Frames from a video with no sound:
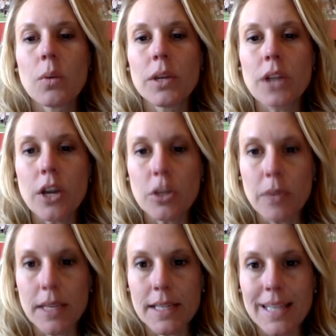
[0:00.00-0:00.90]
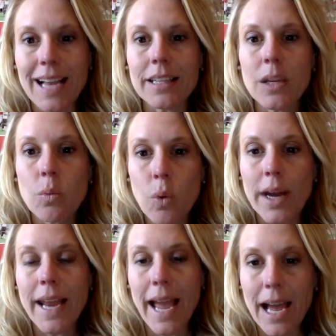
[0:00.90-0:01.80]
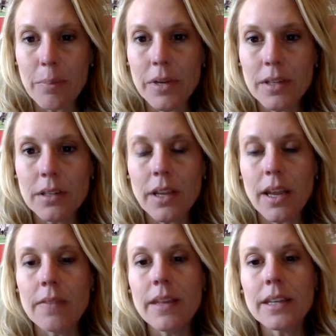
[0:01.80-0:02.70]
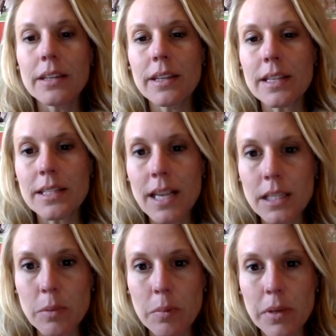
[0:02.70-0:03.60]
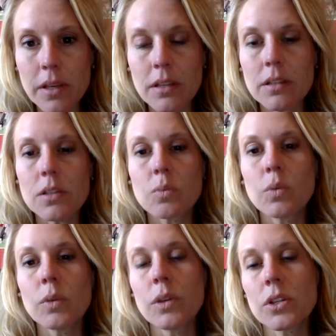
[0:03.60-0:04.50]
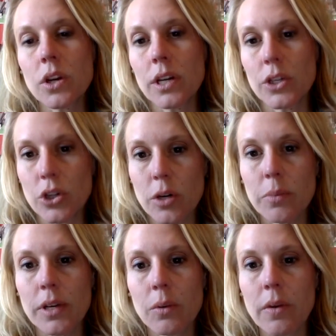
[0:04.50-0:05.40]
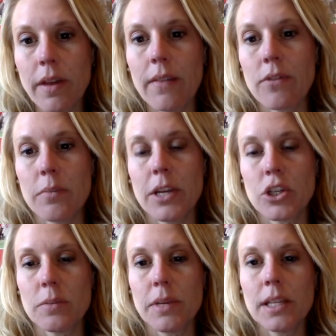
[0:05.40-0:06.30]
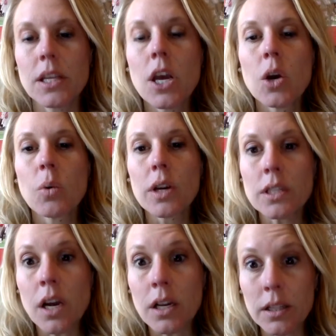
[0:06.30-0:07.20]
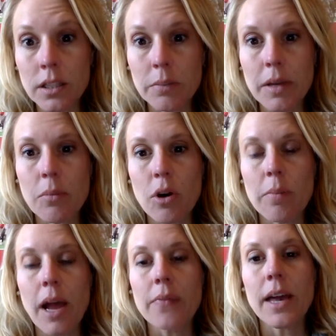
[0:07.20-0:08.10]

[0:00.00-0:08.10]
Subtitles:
We document exactly what happened. And then in the assessment piece is when we start interpreting what that information means. We're going to talk a little bit more about